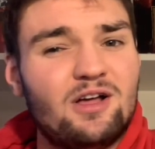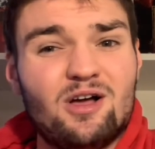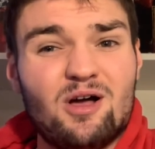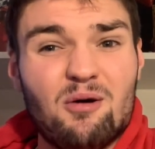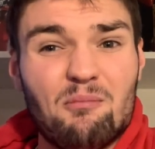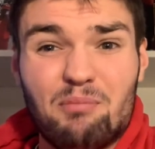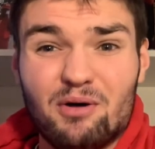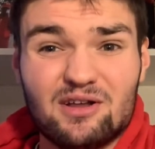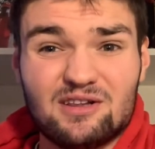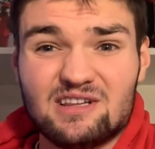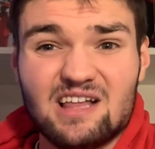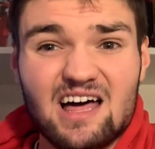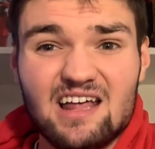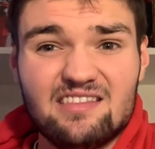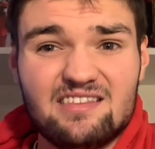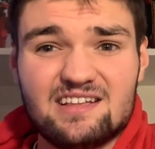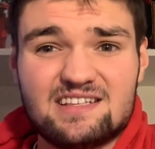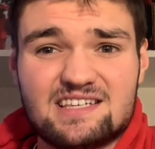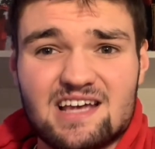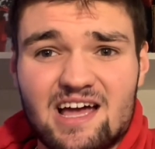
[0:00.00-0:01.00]
But a lot of the
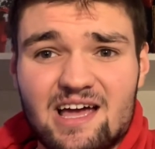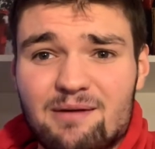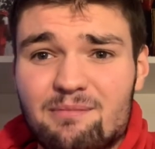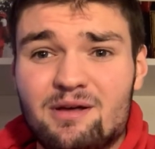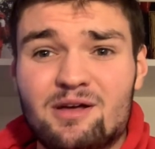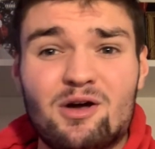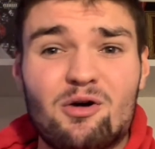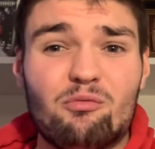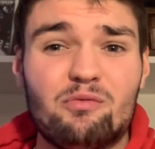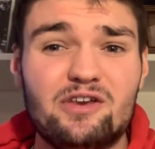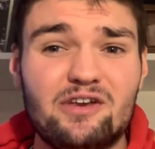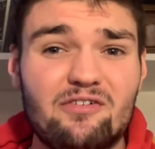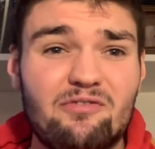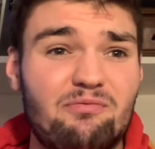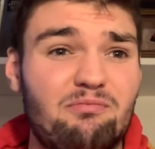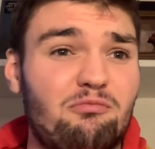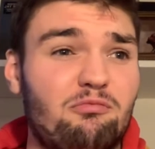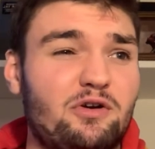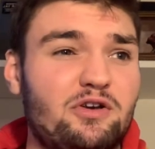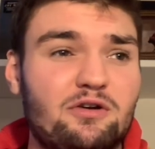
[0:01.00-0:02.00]
time, when
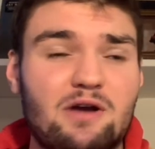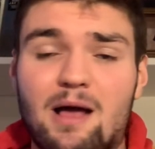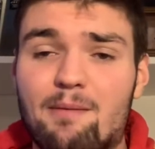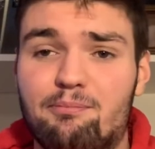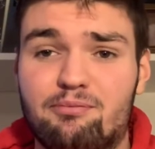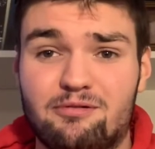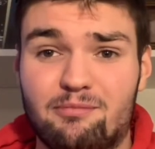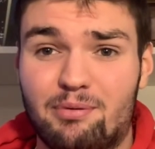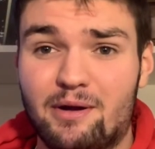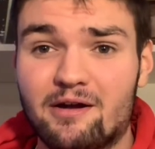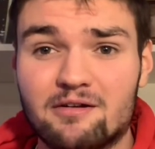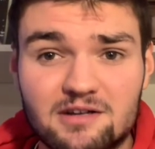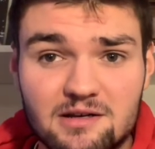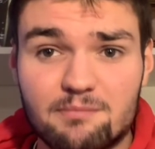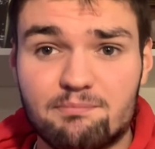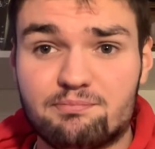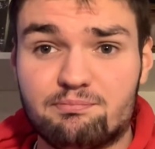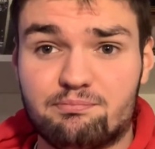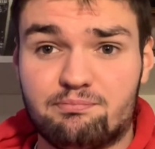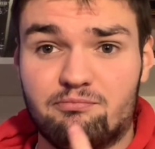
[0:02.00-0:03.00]
you're not prepared
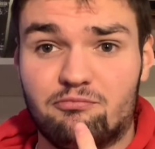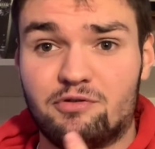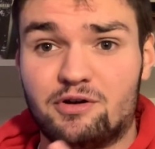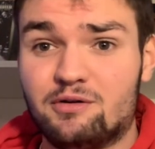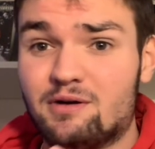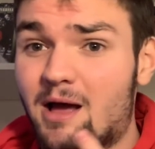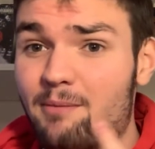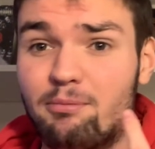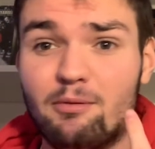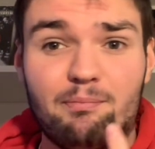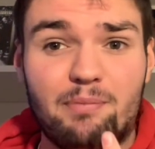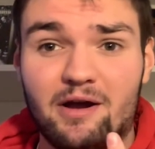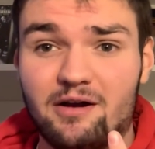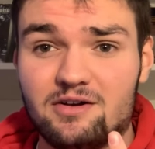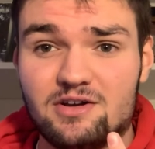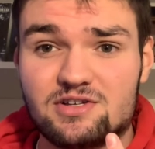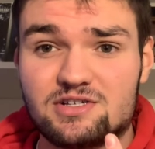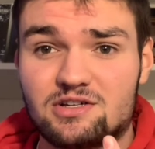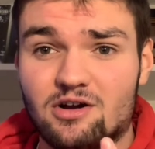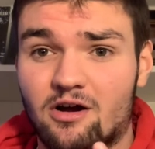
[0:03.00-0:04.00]
to
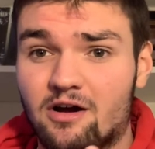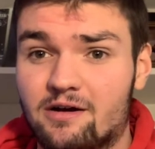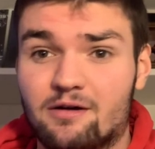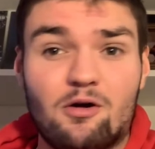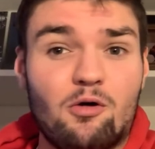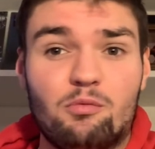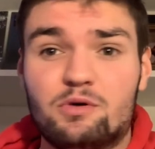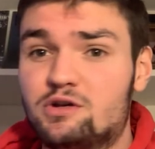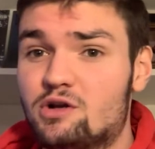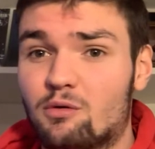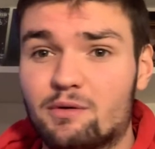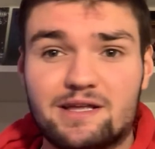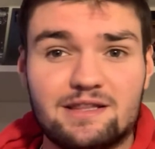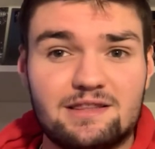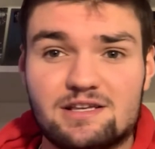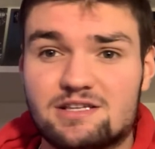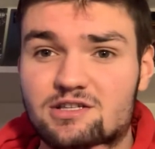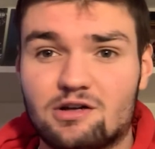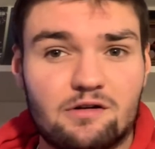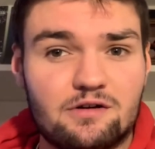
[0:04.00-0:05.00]
start, when you don't get the
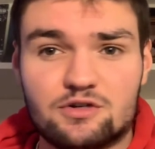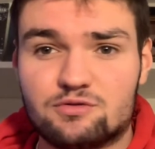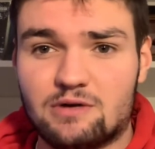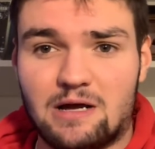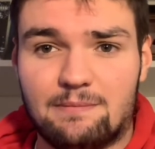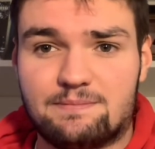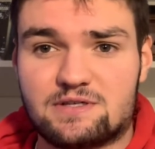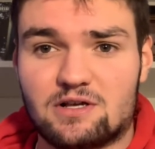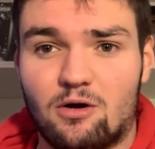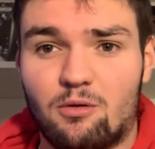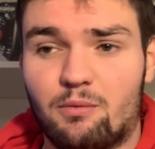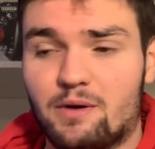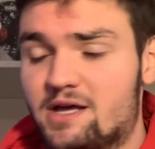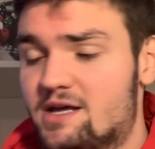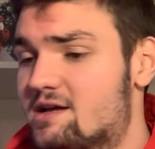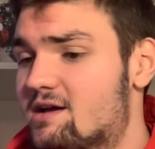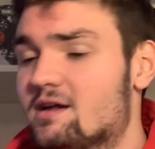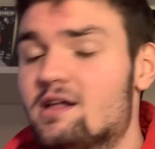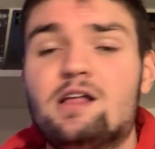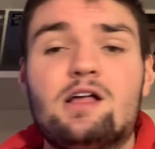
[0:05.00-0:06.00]
starters reps all
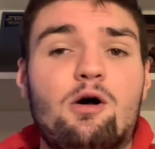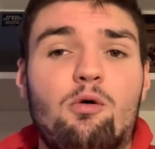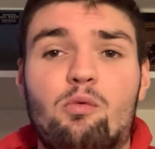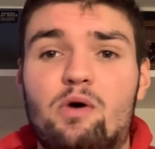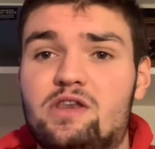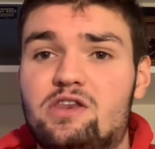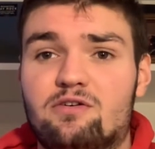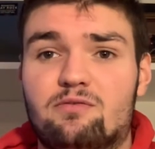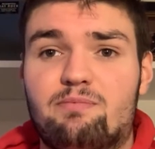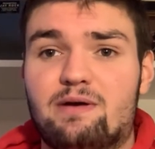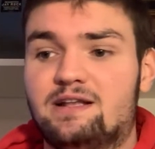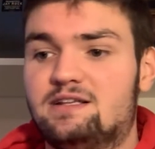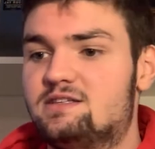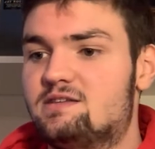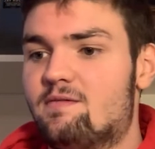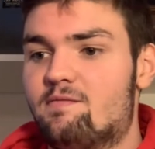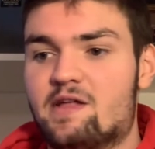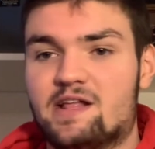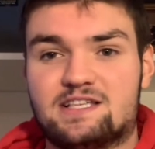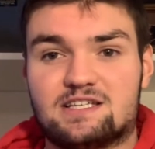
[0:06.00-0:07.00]
week, when
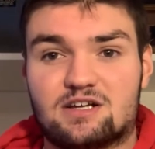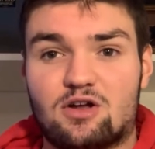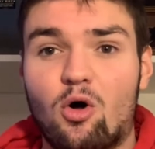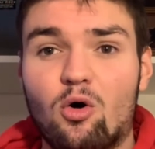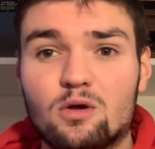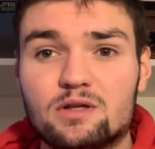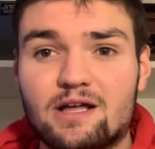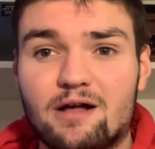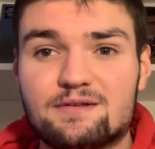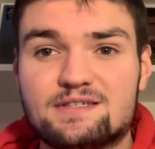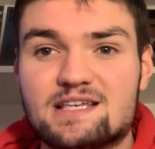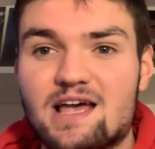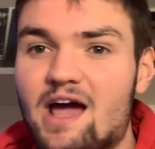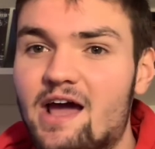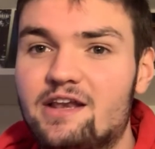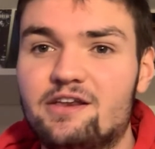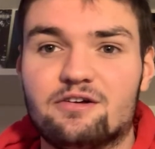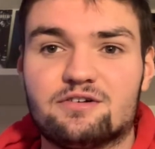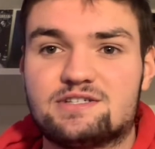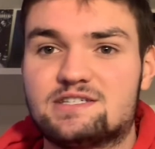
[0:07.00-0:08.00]
it's cold outside,
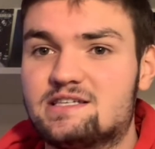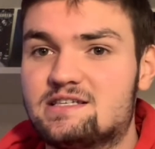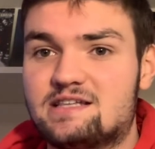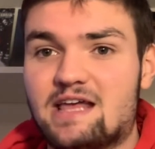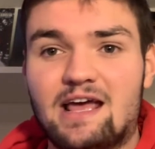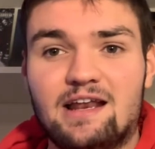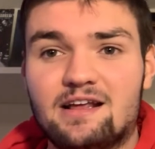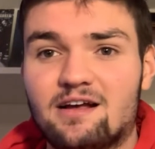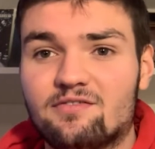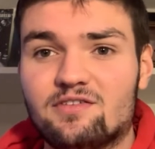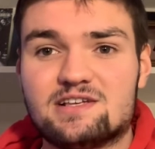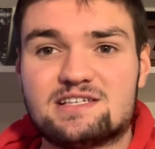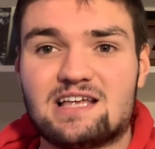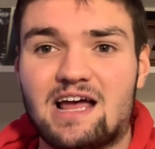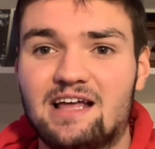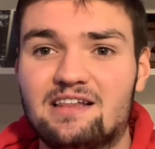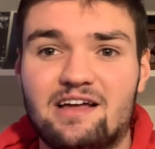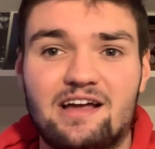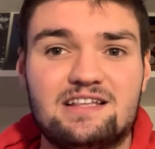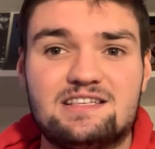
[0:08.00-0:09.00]
you're standing on the
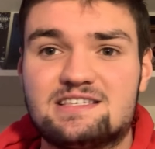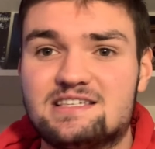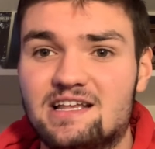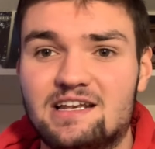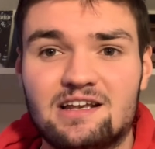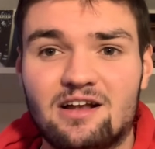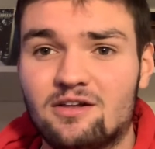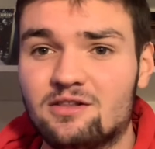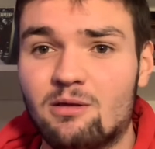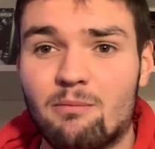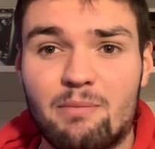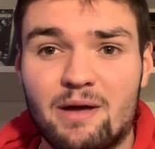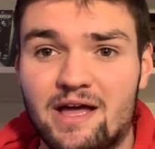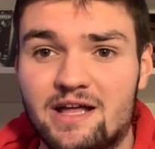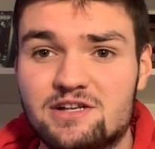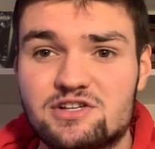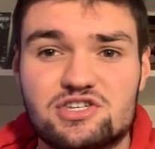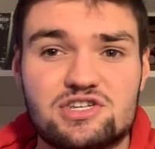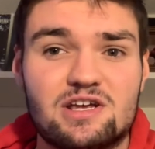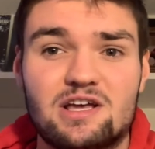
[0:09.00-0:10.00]
sideline, sitting on the
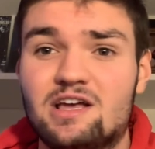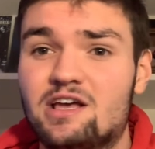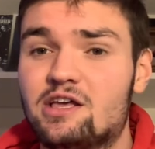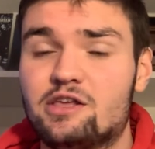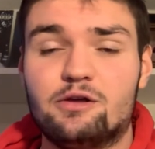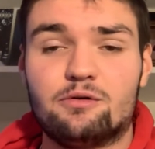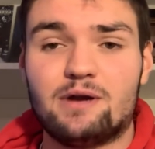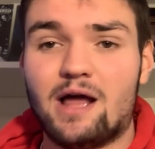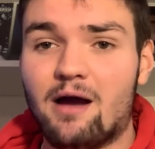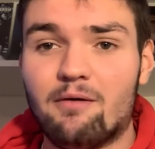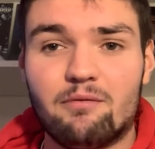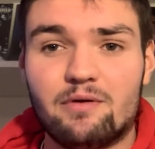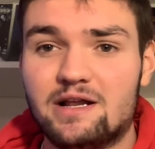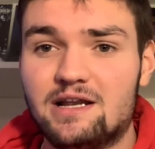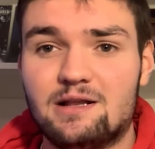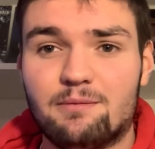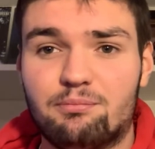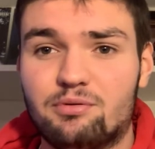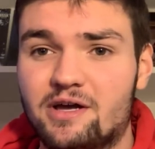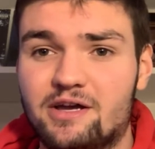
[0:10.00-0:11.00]
bench, you're not ready to
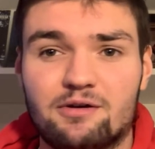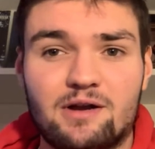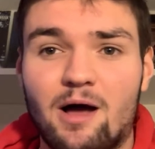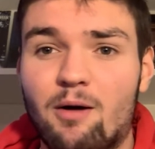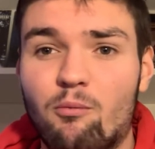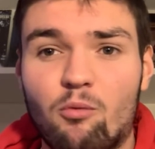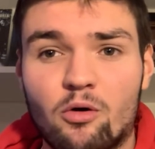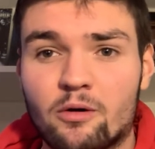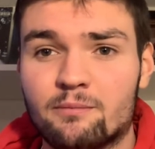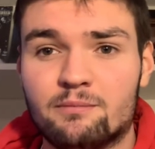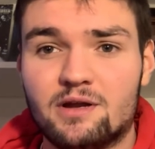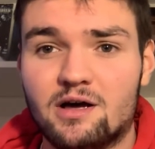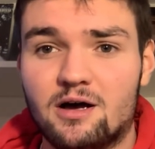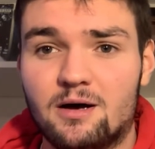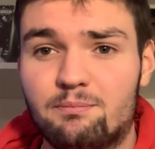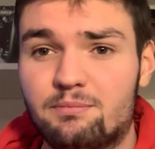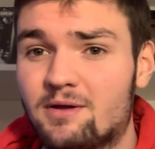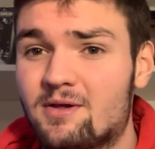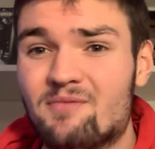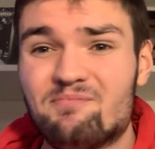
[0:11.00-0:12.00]
play, you're not warmed
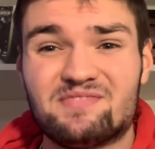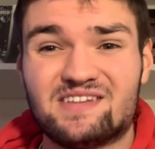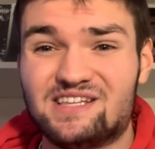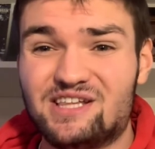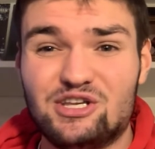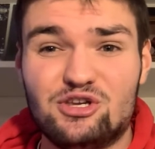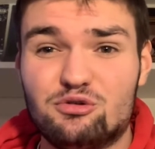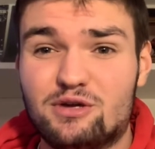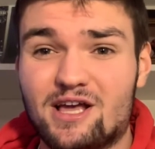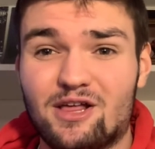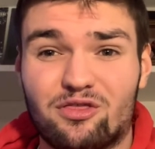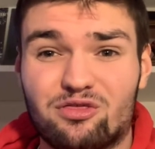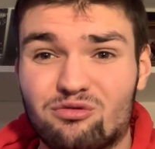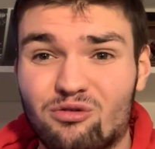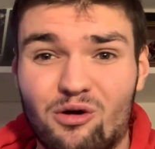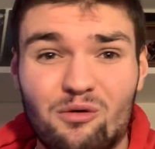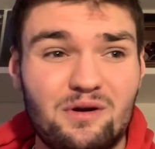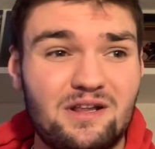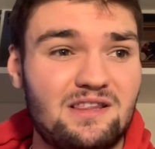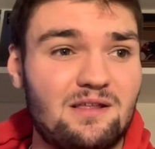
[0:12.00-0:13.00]
up, and then you get
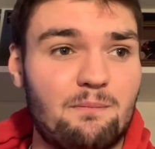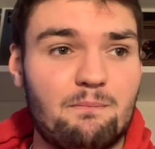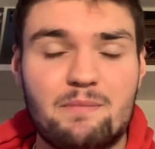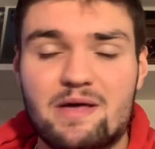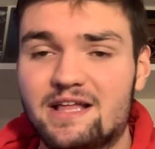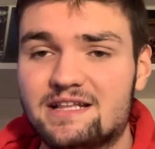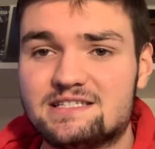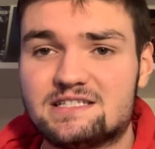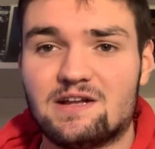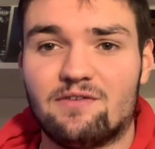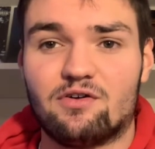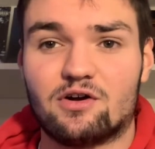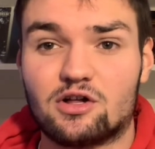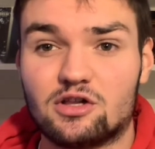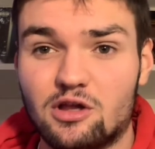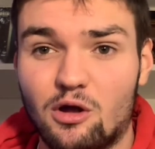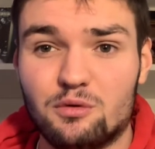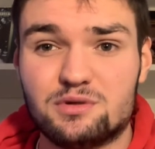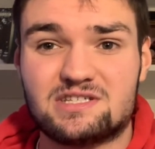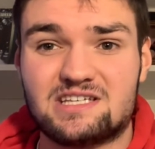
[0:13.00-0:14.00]
thrown in the midst of a
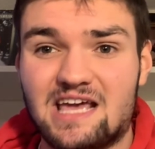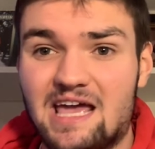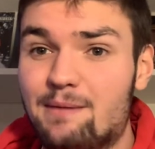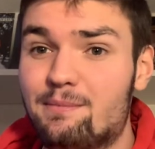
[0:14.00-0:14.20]
close game